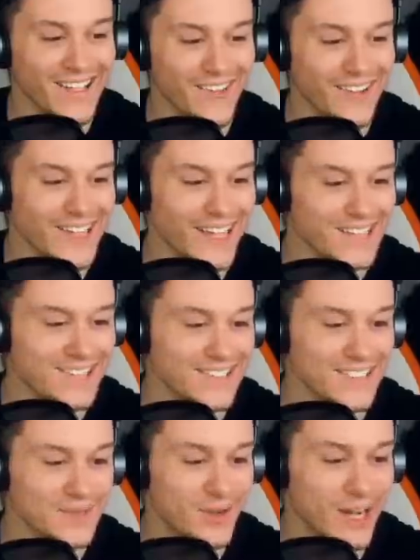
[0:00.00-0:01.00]
know I can't see
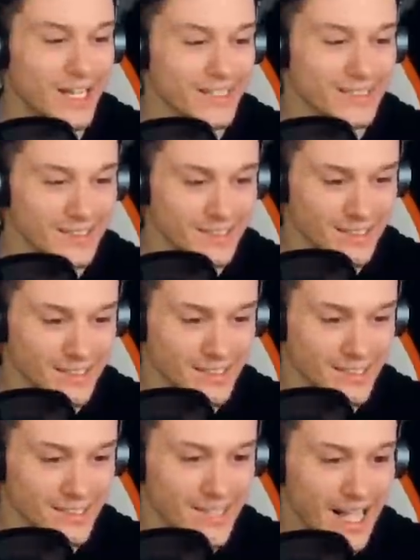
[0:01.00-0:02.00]
them. All right.
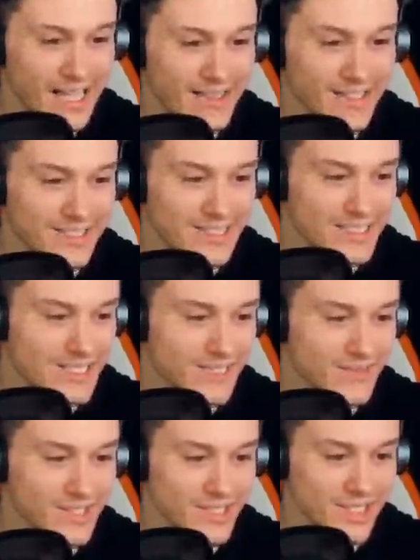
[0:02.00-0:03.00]
God, the
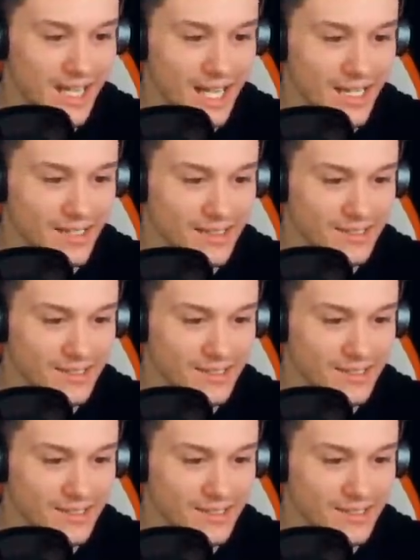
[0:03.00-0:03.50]
sensitivity is high.